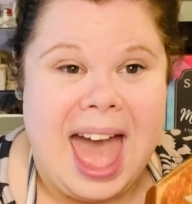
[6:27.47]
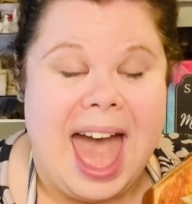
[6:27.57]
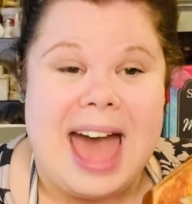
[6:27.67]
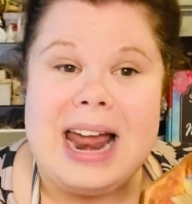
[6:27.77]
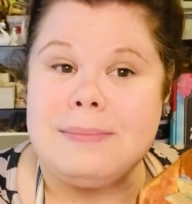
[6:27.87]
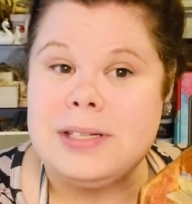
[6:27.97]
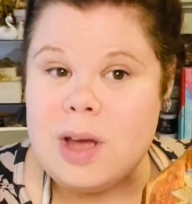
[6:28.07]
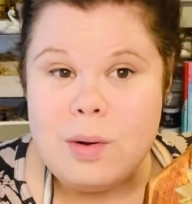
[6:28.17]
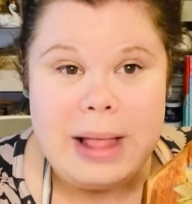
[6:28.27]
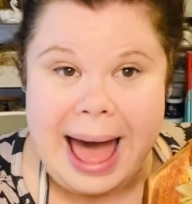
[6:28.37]
And I'm
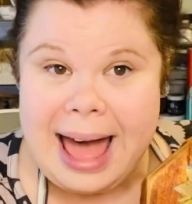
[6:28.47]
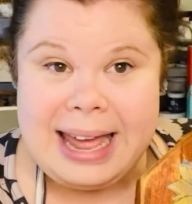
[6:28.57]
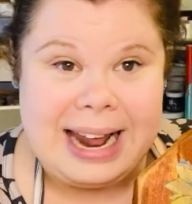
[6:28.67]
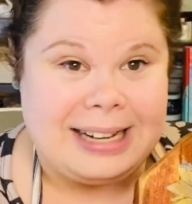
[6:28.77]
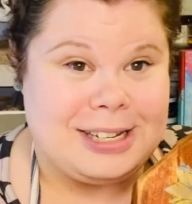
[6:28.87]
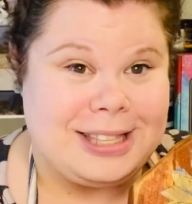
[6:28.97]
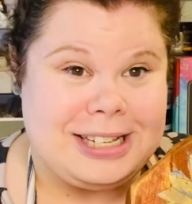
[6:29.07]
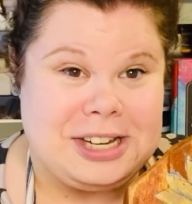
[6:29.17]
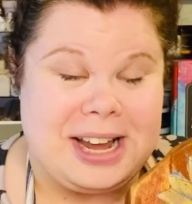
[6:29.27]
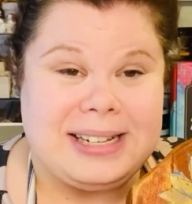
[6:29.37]
so glad I took the
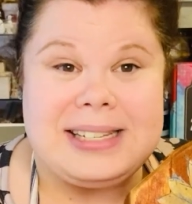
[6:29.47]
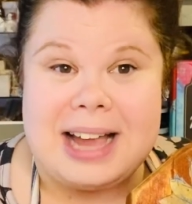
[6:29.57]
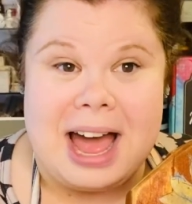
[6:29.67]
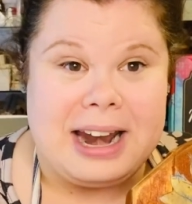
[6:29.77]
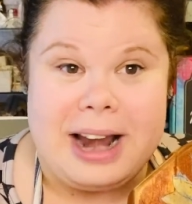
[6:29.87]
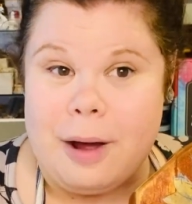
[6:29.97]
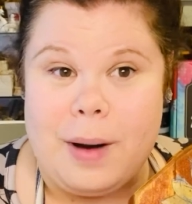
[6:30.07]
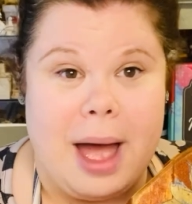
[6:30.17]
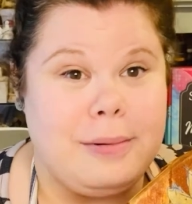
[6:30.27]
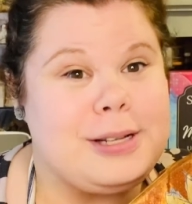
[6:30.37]
chance to cut it out.
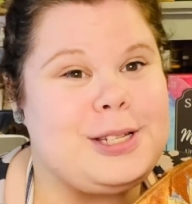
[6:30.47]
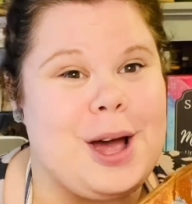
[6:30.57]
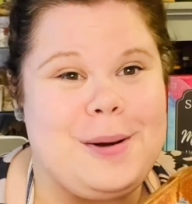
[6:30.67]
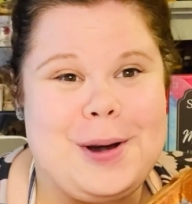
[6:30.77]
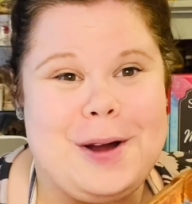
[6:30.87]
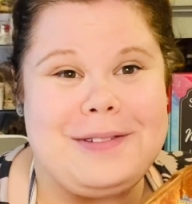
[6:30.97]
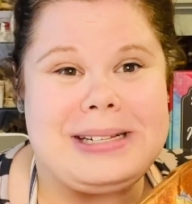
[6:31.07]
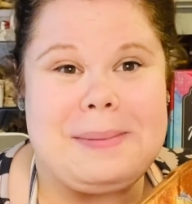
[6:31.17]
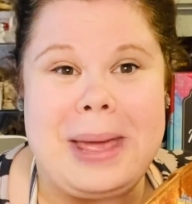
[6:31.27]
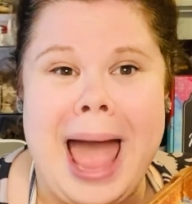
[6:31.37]
I was so
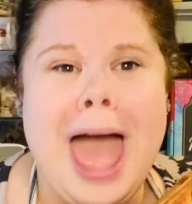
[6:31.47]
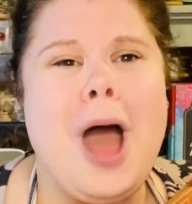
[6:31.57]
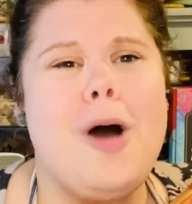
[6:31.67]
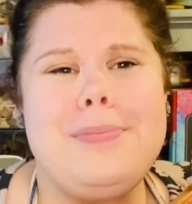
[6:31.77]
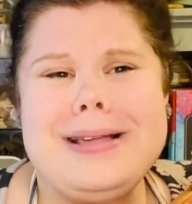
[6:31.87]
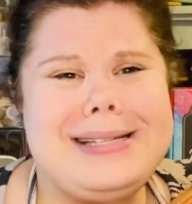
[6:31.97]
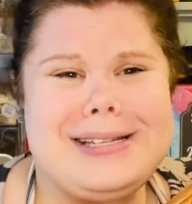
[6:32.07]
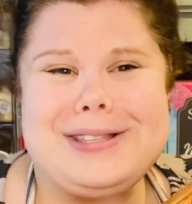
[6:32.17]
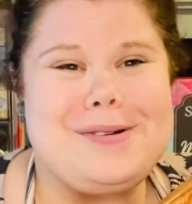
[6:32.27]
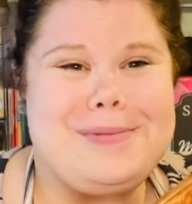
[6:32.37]
nervous. I'm like, I hope this
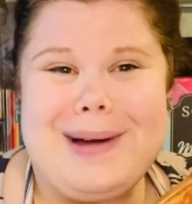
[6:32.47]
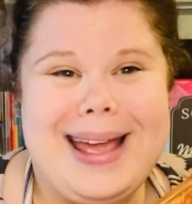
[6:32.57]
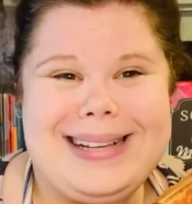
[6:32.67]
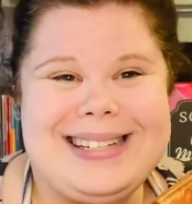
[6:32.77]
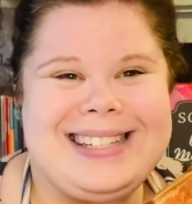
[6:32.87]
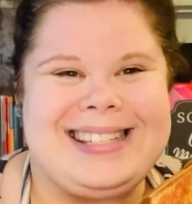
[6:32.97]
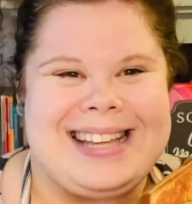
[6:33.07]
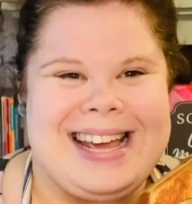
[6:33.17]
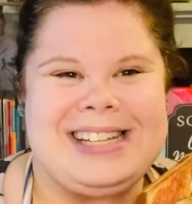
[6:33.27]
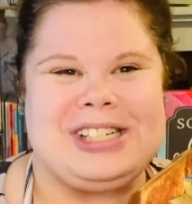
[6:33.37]
is the right
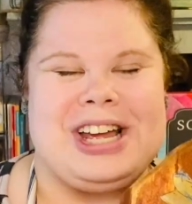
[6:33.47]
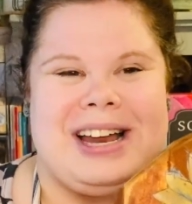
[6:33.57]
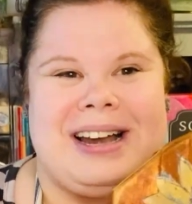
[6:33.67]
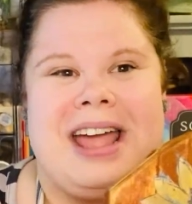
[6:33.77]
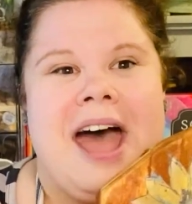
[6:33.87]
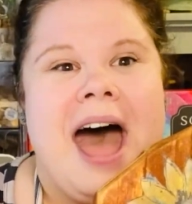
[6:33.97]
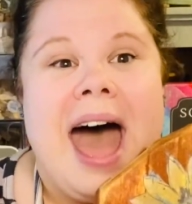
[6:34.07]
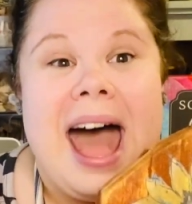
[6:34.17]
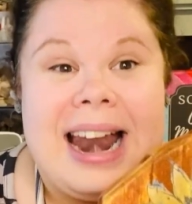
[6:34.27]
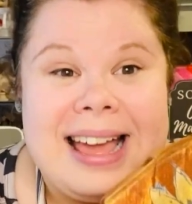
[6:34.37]
decision. And
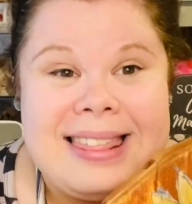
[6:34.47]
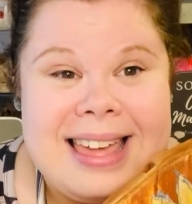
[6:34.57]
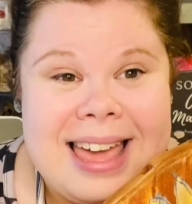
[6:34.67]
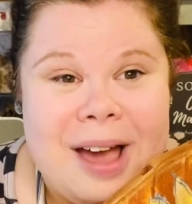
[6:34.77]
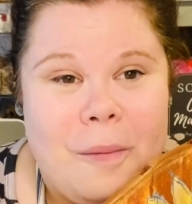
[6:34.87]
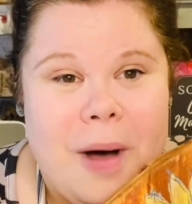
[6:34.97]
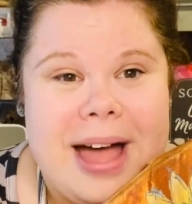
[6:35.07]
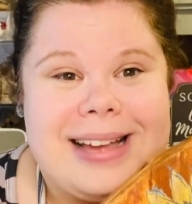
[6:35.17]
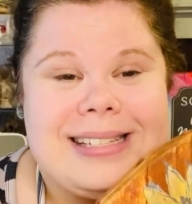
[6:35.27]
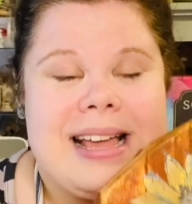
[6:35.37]
I think it
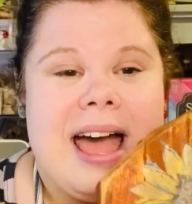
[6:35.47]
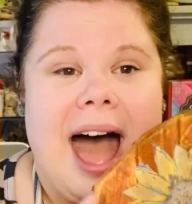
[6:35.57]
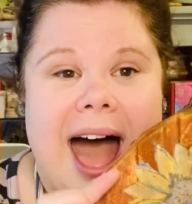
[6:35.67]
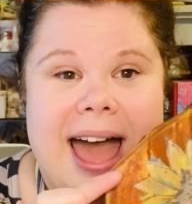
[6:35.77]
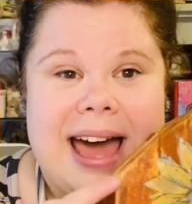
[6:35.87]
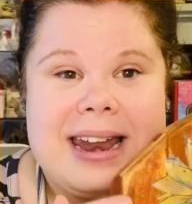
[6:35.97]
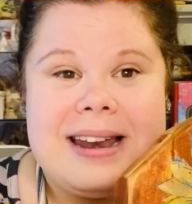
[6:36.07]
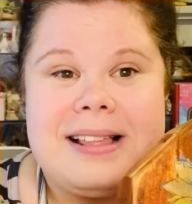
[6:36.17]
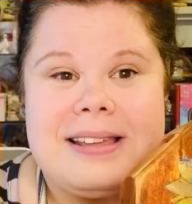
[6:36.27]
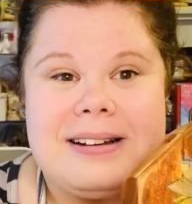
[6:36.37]
was. I added
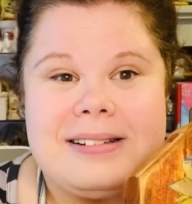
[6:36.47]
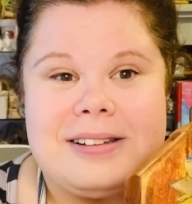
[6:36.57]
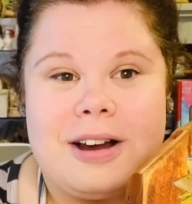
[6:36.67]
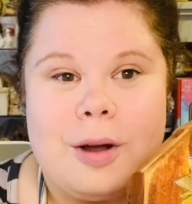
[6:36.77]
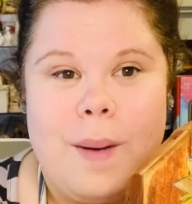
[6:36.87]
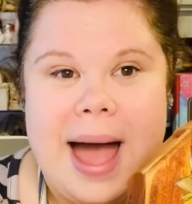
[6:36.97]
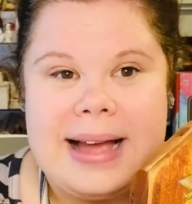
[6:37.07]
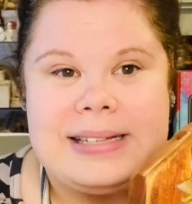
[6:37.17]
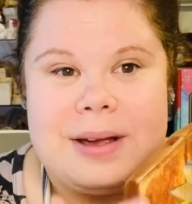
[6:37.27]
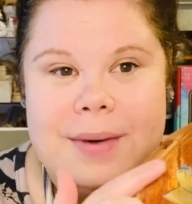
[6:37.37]
a little dark
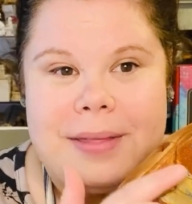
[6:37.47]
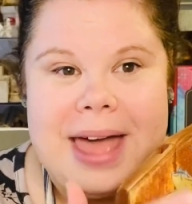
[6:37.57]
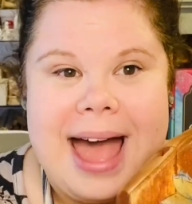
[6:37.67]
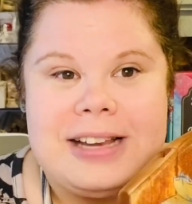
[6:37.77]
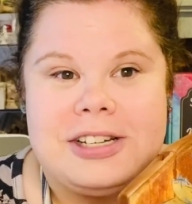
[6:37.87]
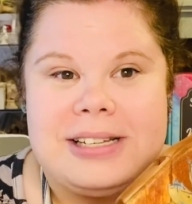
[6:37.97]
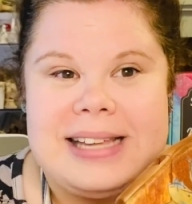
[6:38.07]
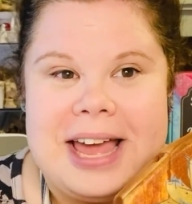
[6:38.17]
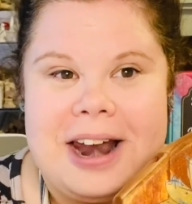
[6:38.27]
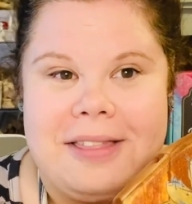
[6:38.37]
wax around the edges
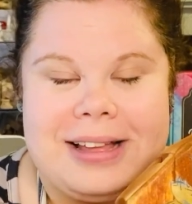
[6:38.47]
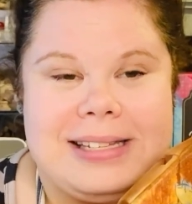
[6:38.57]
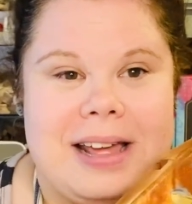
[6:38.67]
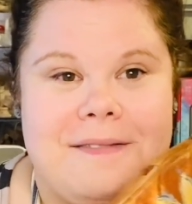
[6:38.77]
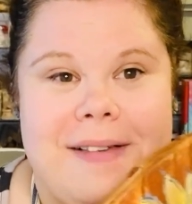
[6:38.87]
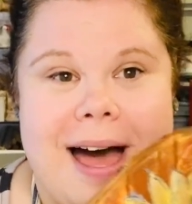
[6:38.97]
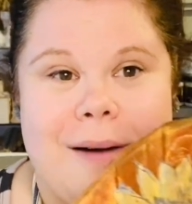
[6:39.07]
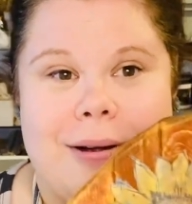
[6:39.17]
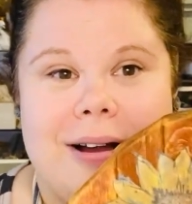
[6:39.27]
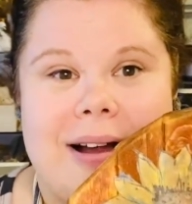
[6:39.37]
and on the
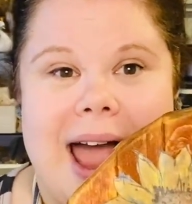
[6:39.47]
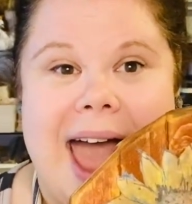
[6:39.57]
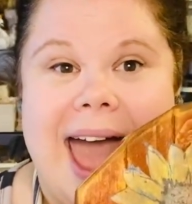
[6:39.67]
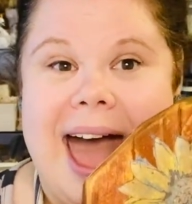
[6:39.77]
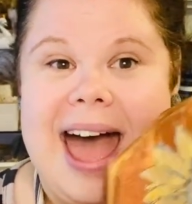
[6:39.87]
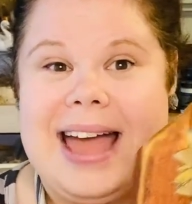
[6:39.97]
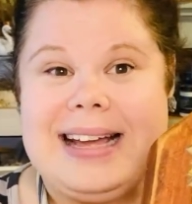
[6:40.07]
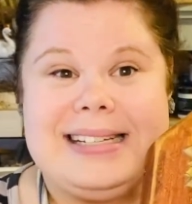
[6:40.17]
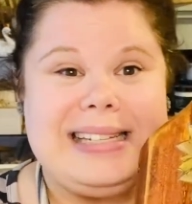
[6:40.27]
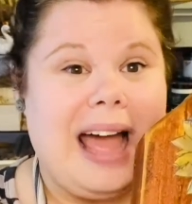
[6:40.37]
sunflower.
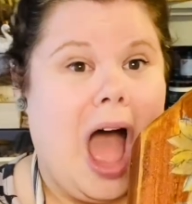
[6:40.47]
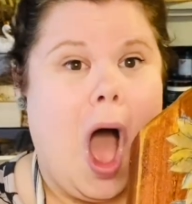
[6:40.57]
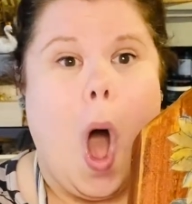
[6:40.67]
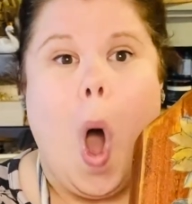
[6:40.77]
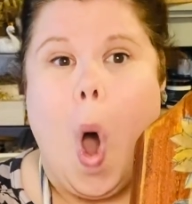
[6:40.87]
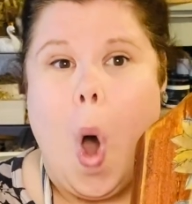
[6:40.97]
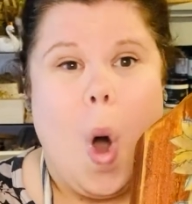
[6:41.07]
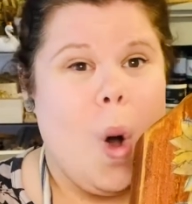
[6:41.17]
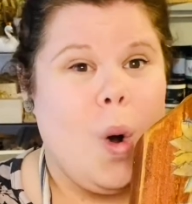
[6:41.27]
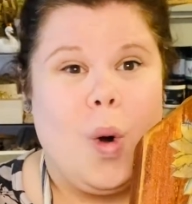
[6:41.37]
And
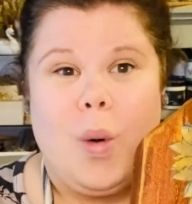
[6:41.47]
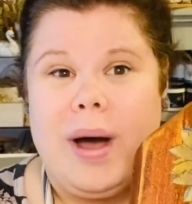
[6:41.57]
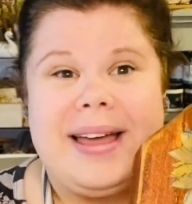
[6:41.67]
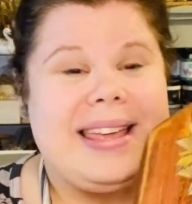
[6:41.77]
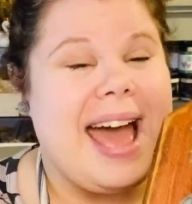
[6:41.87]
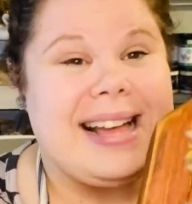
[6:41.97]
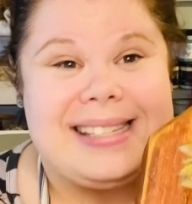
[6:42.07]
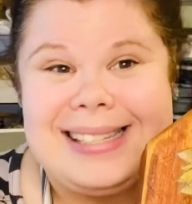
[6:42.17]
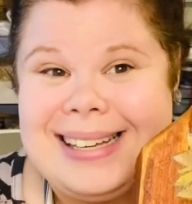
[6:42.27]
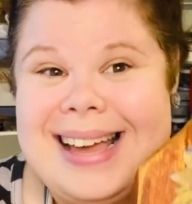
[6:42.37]
oh
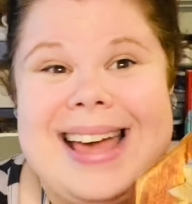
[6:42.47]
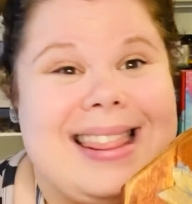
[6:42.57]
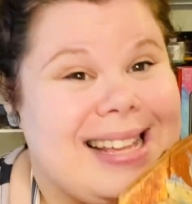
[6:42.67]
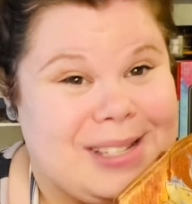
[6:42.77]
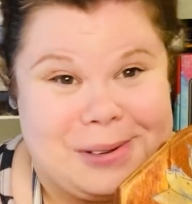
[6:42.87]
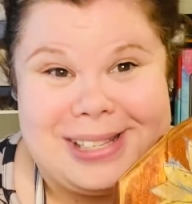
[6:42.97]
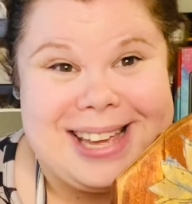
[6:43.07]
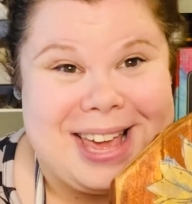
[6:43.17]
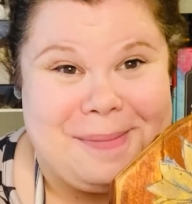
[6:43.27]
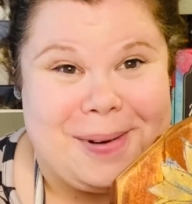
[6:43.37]
yes, this one's a
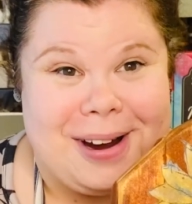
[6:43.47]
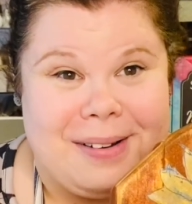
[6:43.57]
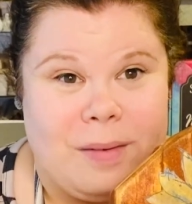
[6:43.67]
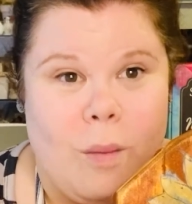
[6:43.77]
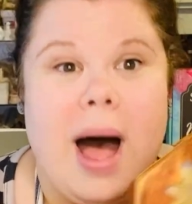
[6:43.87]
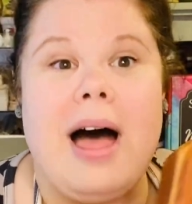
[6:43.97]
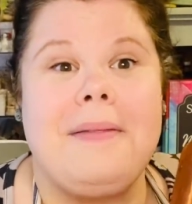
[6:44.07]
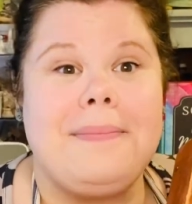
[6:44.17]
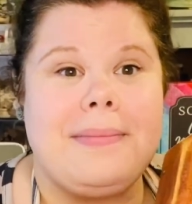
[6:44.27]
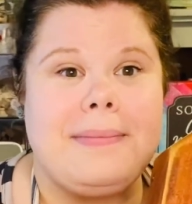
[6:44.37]
keeper. Well,
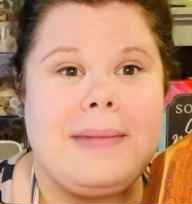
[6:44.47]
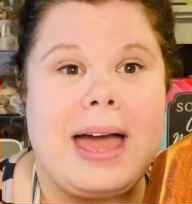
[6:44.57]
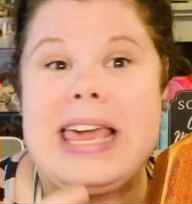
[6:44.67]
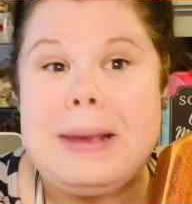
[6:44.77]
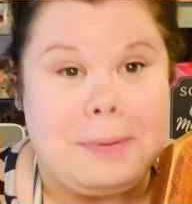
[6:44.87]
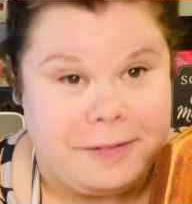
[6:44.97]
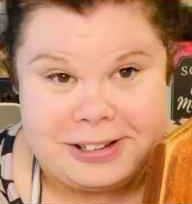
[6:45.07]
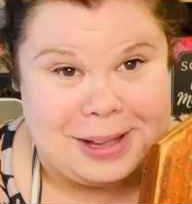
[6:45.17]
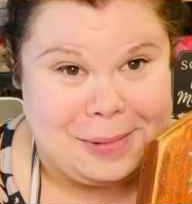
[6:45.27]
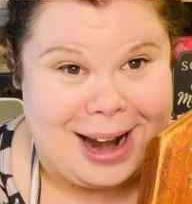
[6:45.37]
a keeper for
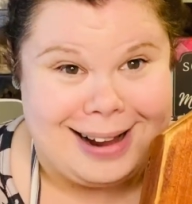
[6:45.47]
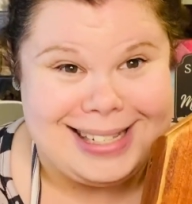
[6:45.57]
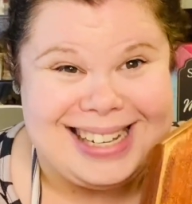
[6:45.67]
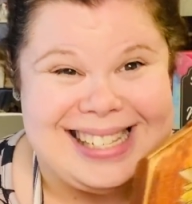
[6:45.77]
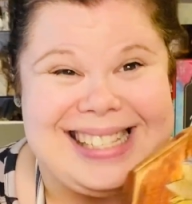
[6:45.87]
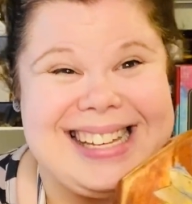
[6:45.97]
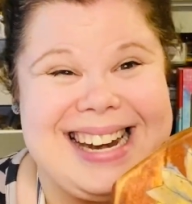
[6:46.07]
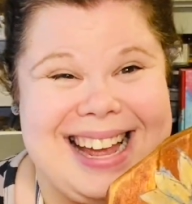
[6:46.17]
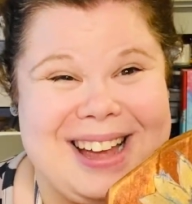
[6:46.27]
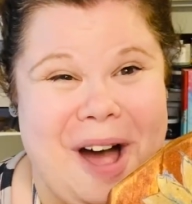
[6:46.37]
someone else, because it's
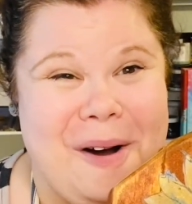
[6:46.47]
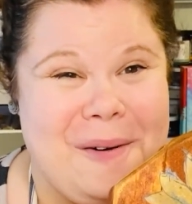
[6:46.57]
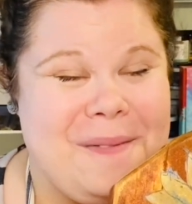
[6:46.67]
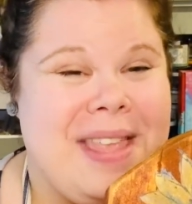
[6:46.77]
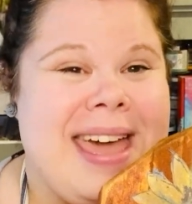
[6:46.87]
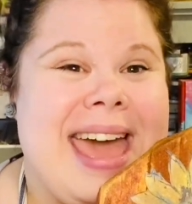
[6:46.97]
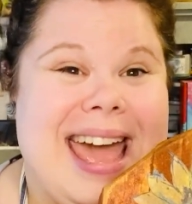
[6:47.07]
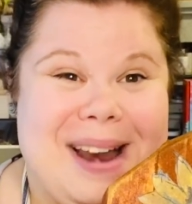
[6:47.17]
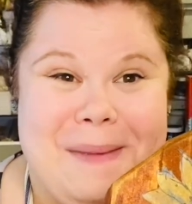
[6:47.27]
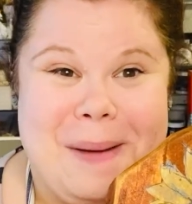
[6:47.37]
gonna go
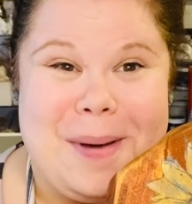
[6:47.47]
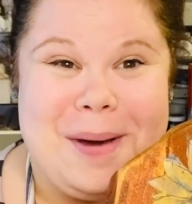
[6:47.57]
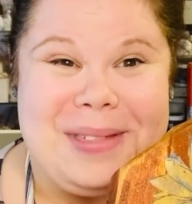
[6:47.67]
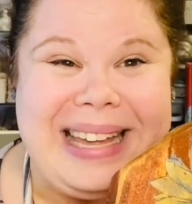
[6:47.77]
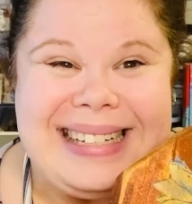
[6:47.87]
in my booth.